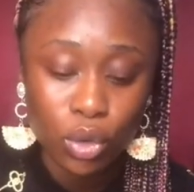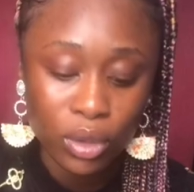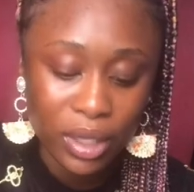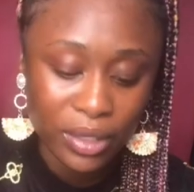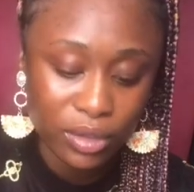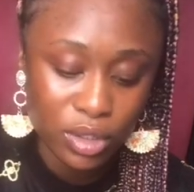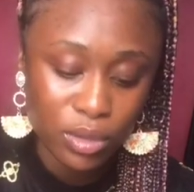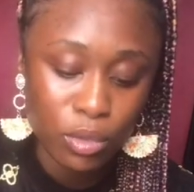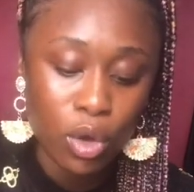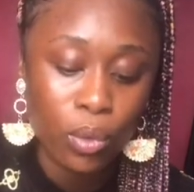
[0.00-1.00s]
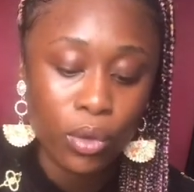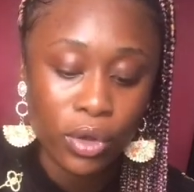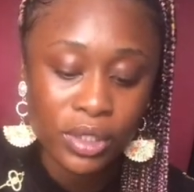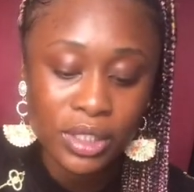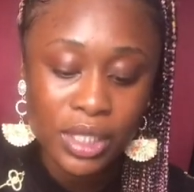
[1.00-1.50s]
Unlike the small
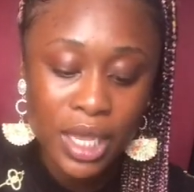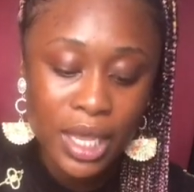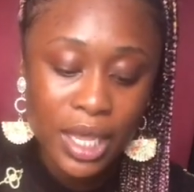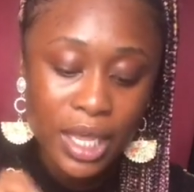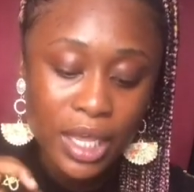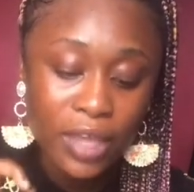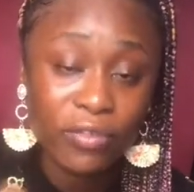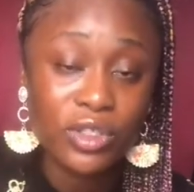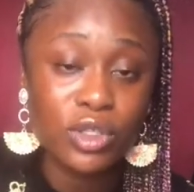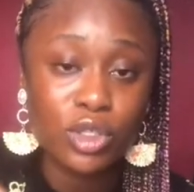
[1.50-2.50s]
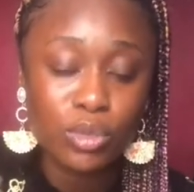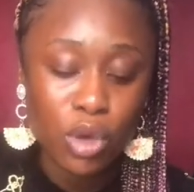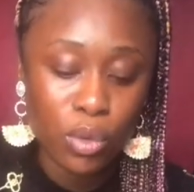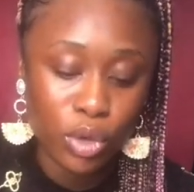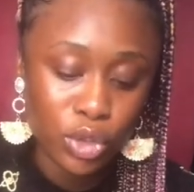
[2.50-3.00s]
ones, if it's the
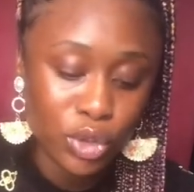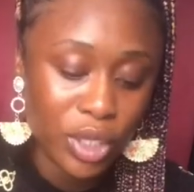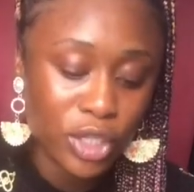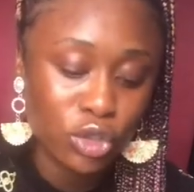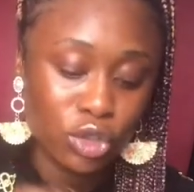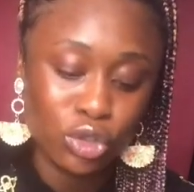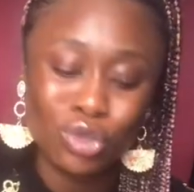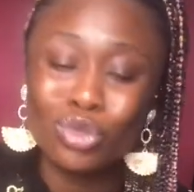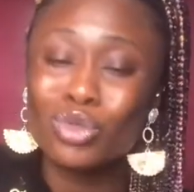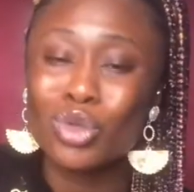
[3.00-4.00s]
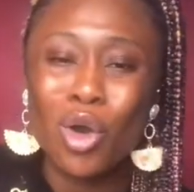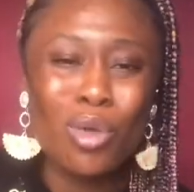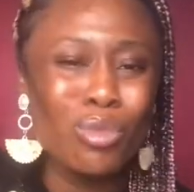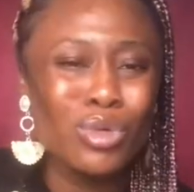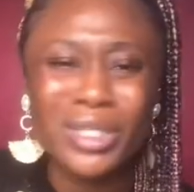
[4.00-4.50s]
small ones, you can just choose
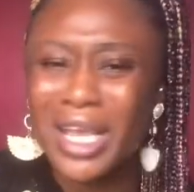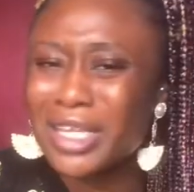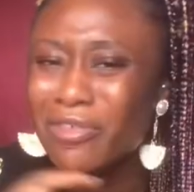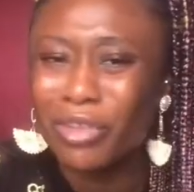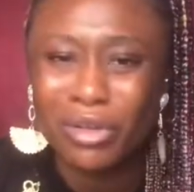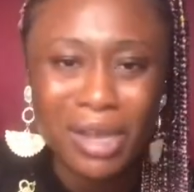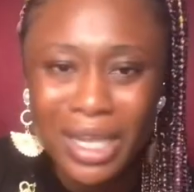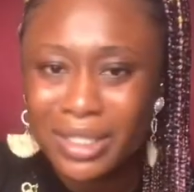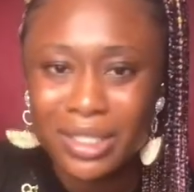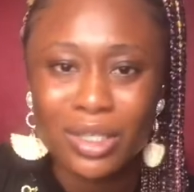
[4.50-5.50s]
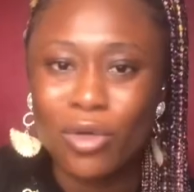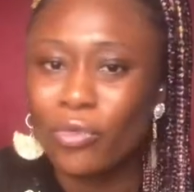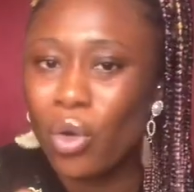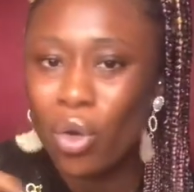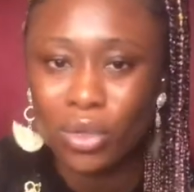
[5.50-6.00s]
almost any variety
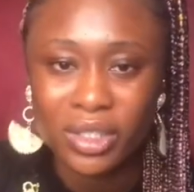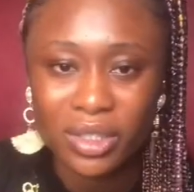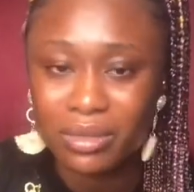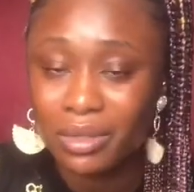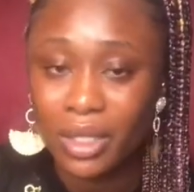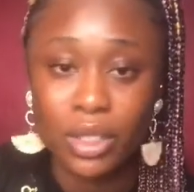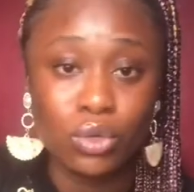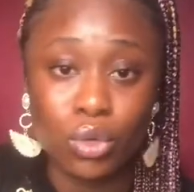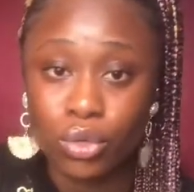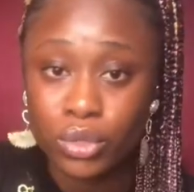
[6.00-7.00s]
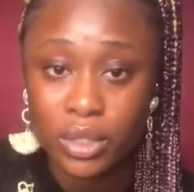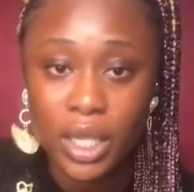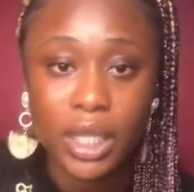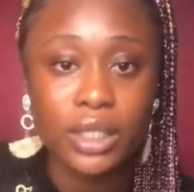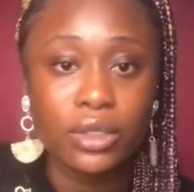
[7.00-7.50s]
of cuts. It goes,
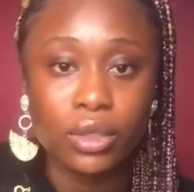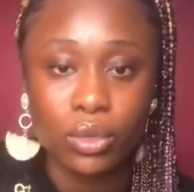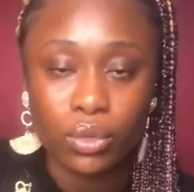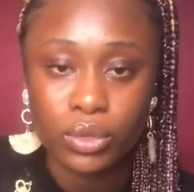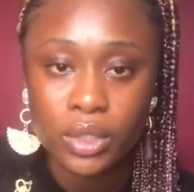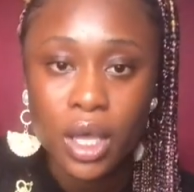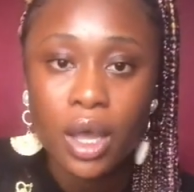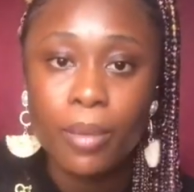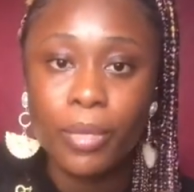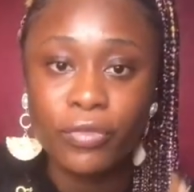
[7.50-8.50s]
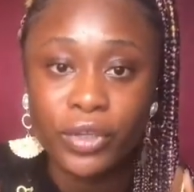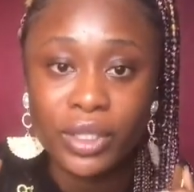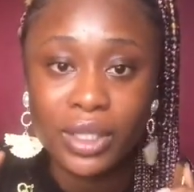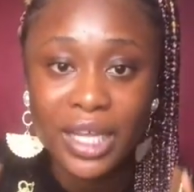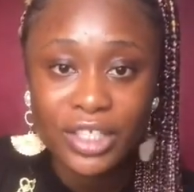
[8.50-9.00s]
anything goes. But for the
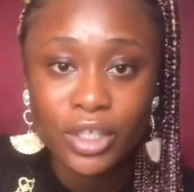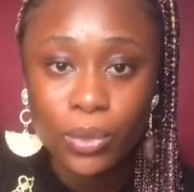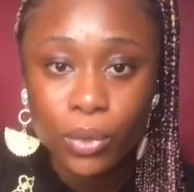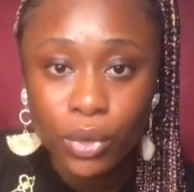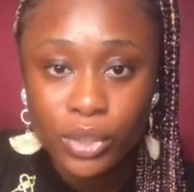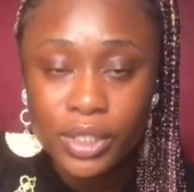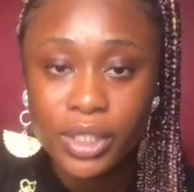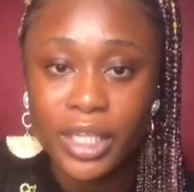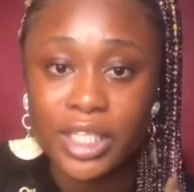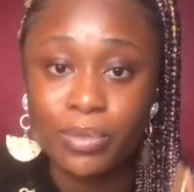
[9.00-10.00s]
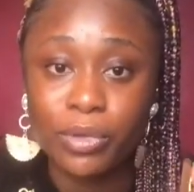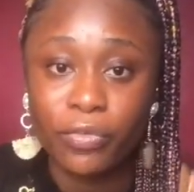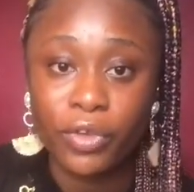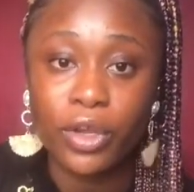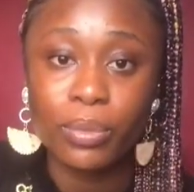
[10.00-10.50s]
larger ones, it's
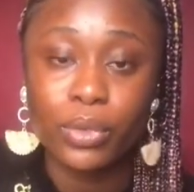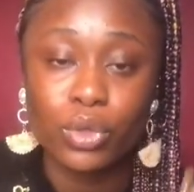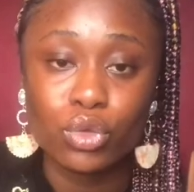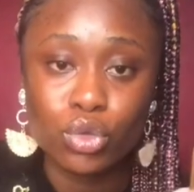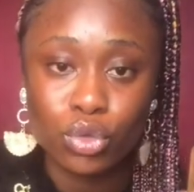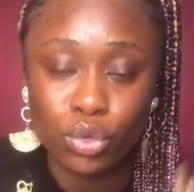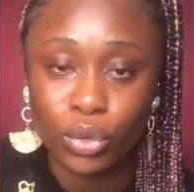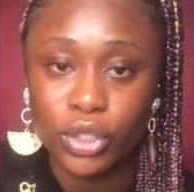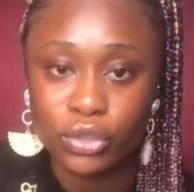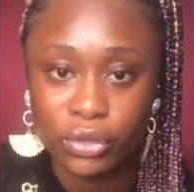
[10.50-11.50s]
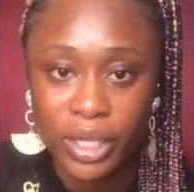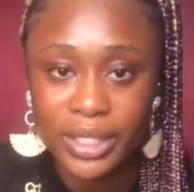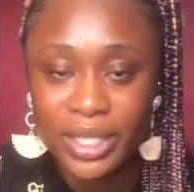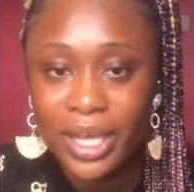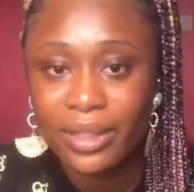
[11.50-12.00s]
preferable you sew a
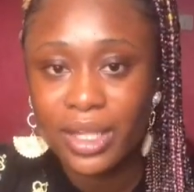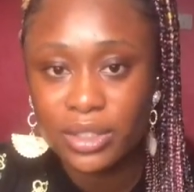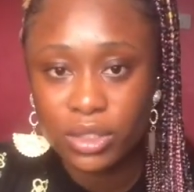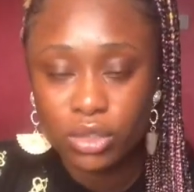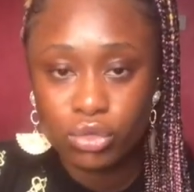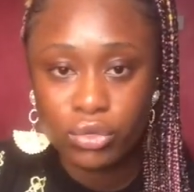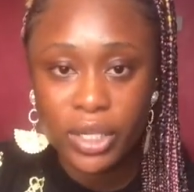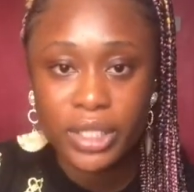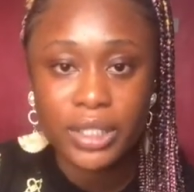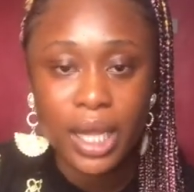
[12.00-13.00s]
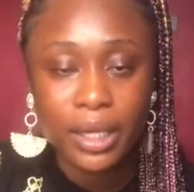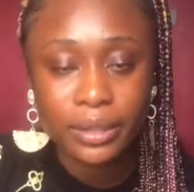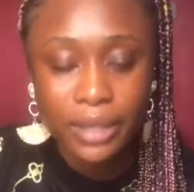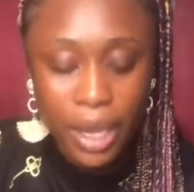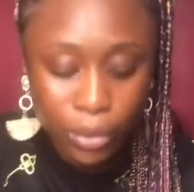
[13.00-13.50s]
dress that is straight
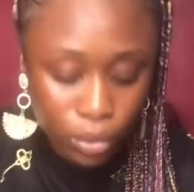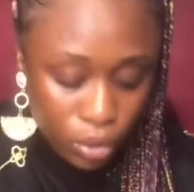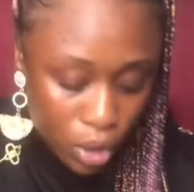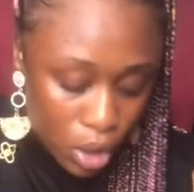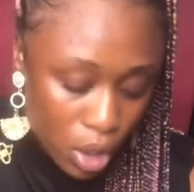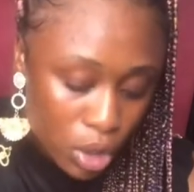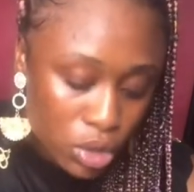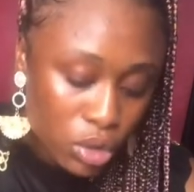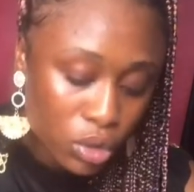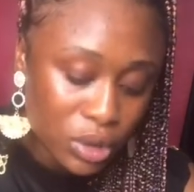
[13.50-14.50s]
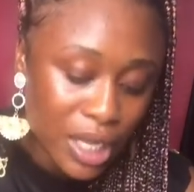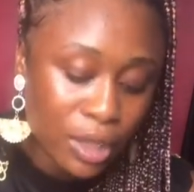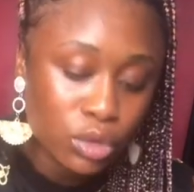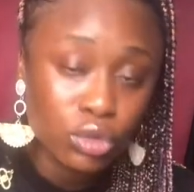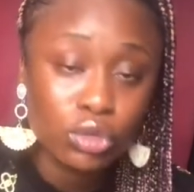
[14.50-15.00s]
and narrow. So
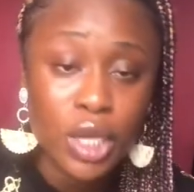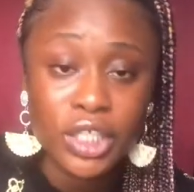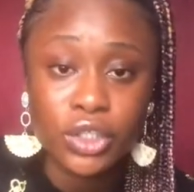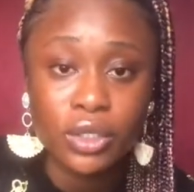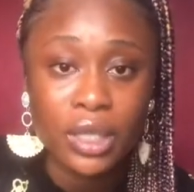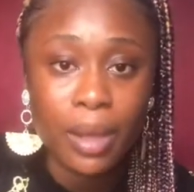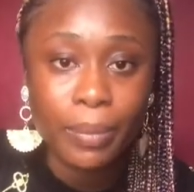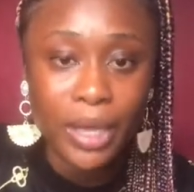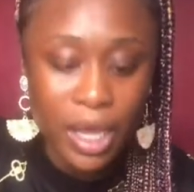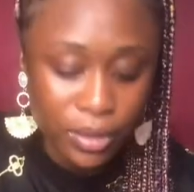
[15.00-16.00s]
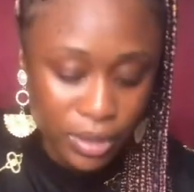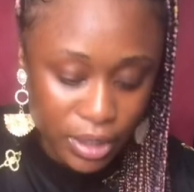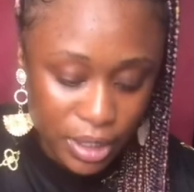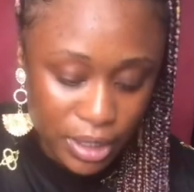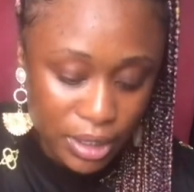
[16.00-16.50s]
down to traditional
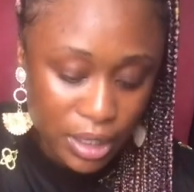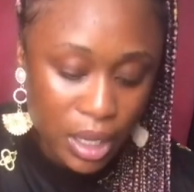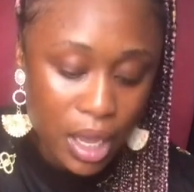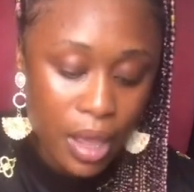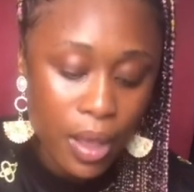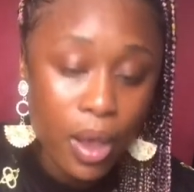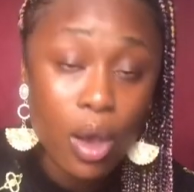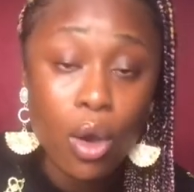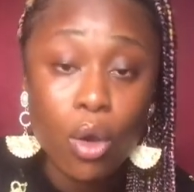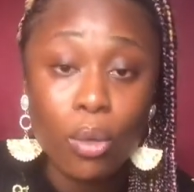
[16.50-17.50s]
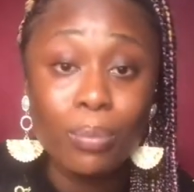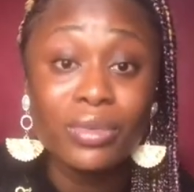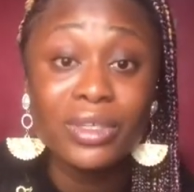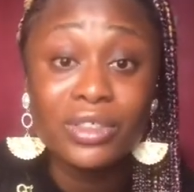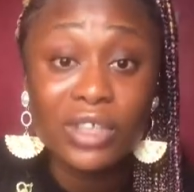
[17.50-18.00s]
blouses or
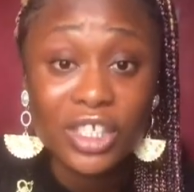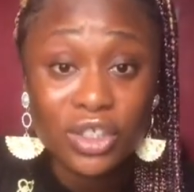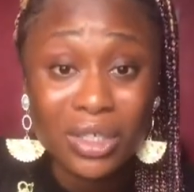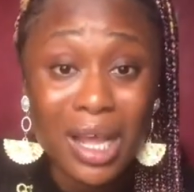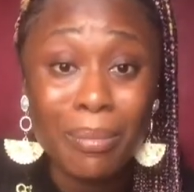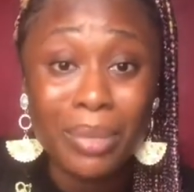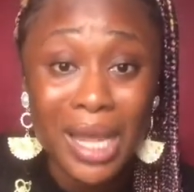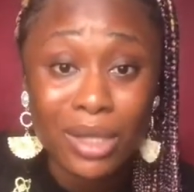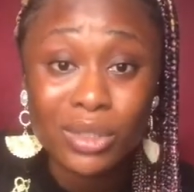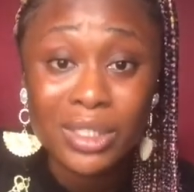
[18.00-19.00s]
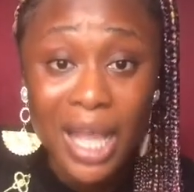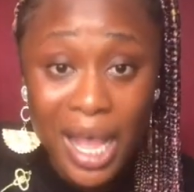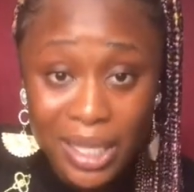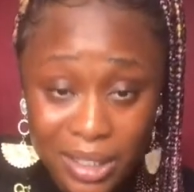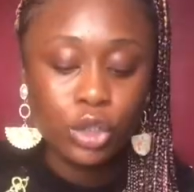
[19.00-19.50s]
traditional blouse
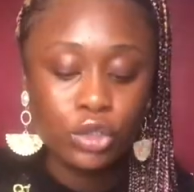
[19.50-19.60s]
styles.